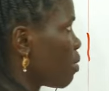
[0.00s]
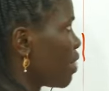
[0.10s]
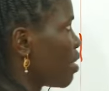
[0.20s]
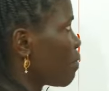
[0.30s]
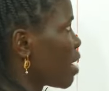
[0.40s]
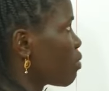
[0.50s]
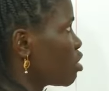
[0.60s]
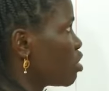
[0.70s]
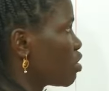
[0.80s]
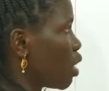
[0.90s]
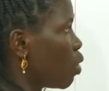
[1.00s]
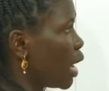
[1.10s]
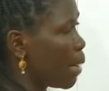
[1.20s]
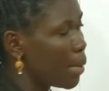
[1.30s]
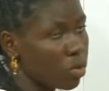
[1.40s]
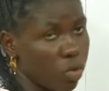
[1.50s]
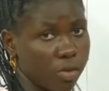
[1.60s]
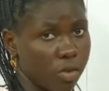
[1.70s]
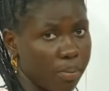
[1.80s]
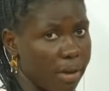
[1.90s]
made the 5, which is a whole number, to
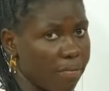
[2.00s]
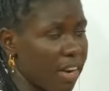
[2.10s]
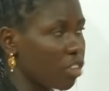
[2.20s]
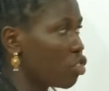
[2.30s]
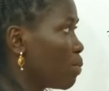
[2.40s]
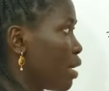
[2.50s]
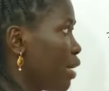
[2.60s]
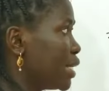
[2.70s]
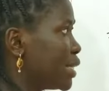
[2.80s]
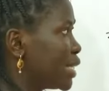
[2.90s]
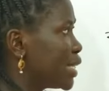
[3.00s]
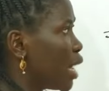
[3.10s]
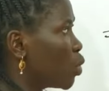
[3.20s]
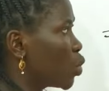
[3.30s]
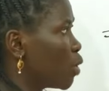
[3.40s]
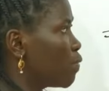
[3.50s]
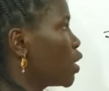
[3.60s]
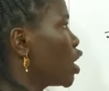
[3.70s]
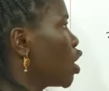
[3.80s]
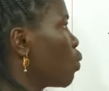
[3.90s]
also be a fraction by writing it out of
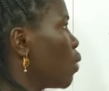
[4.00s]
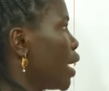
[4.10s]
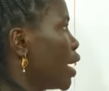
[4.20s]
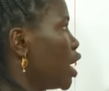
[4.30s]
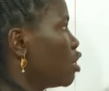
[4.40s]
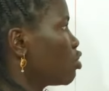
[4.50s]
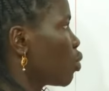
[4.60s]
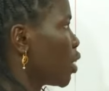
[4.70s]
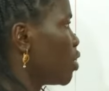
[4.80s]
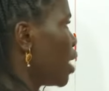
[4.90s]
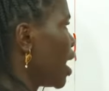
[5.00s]
1. So when you